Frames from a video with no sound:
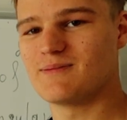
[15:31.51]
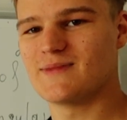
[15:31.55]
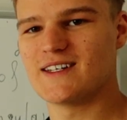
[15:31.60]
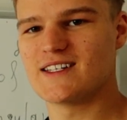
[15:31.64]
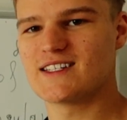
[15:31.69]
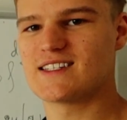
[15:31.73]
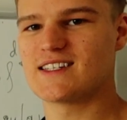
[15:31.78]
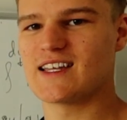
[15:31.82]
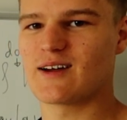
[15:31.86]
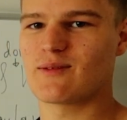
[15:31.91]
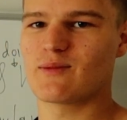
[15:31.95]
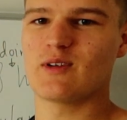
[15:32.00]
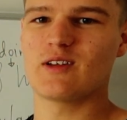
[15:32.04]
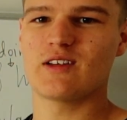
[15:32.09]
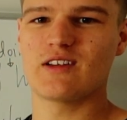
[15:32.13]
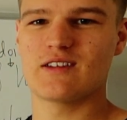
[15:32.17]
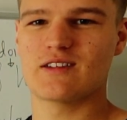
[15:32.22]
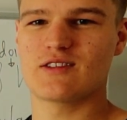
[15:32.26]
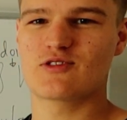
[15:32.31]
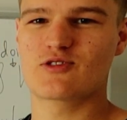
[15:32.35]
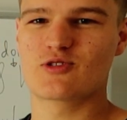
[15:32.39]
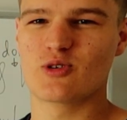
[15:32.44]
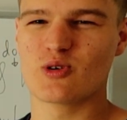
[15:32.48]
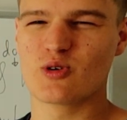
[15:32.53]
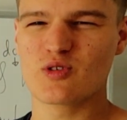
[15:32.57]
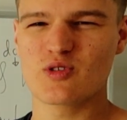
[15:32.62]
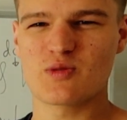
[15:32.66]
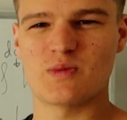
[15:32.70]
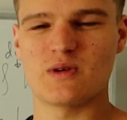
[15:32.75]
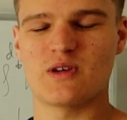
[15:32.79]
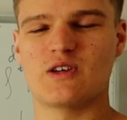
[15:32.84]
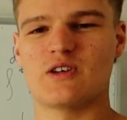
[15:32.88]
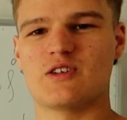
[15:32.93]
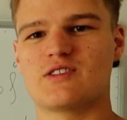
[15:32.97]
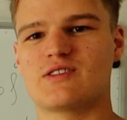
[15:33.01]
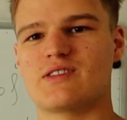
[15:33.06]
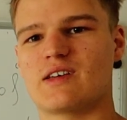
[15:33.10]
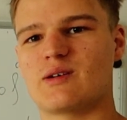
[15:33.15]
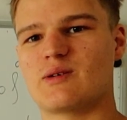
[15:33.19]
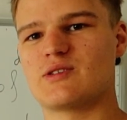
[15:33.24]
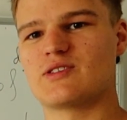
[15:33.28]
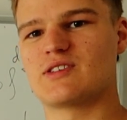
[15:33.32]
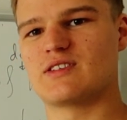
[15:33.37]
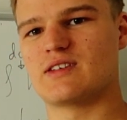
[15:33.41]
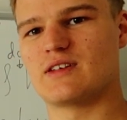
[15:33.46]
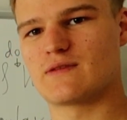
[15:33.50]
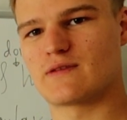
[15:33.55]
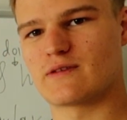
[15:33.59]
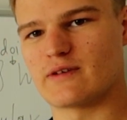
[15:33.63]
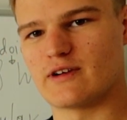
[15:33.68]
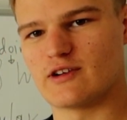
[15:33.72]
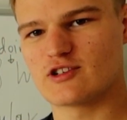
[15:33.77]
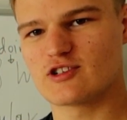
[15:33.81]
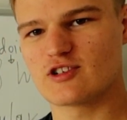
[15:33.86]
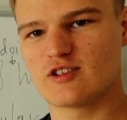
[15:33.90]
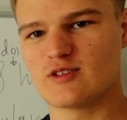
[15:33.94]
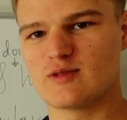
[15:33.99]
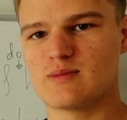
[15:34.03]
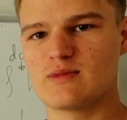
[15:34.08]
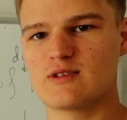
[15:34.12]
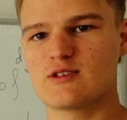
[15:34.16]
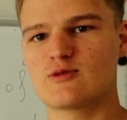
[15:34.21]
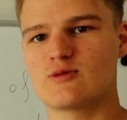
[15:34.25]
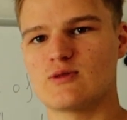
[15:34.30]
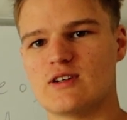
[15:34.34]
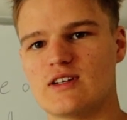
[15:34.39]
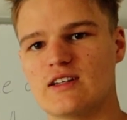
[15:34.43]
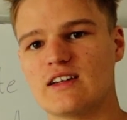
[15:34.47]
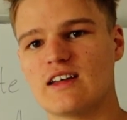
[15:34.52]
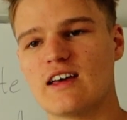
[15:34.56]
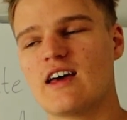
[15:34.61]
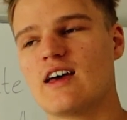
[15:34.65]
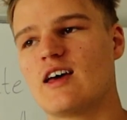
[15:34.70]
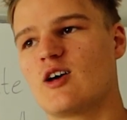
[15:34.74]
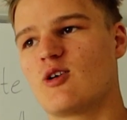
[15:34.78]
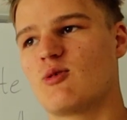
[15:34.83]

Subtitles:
It's not really the truth because there is a differential in between,